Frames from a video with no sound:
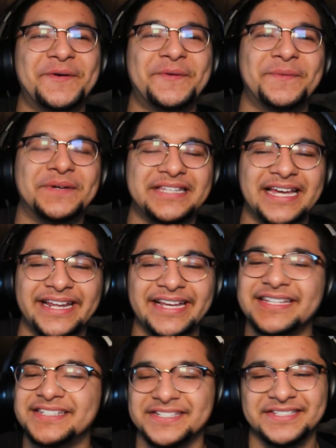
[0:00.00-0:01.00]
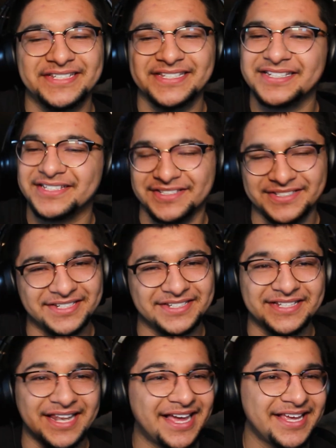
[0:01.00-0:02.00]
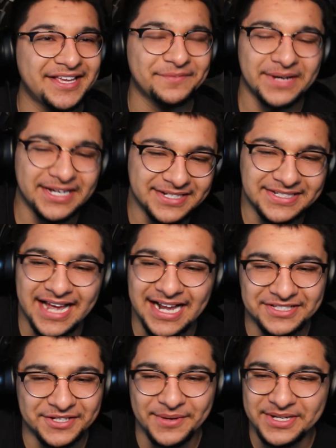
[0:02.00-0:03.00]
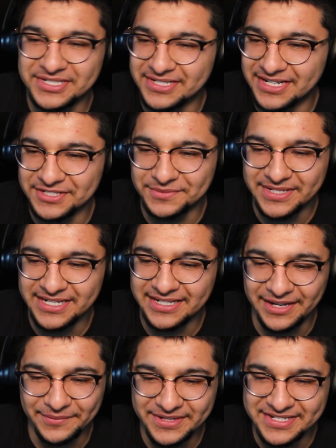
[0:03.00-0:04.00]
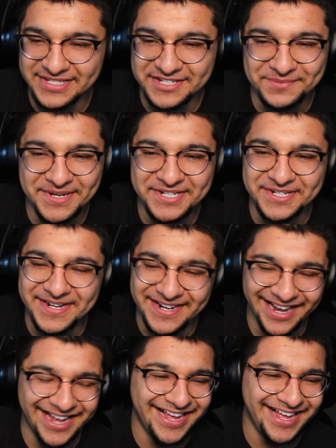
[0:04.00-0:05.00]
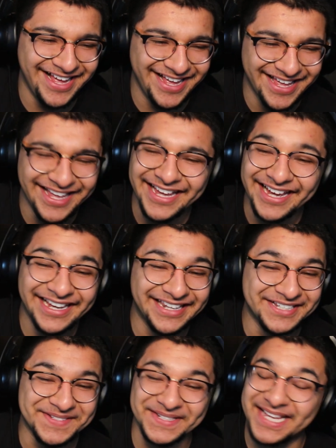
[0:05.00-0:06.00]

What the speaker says: what that is, just like it, man. Just ask the question next week, like, what is this picture? This was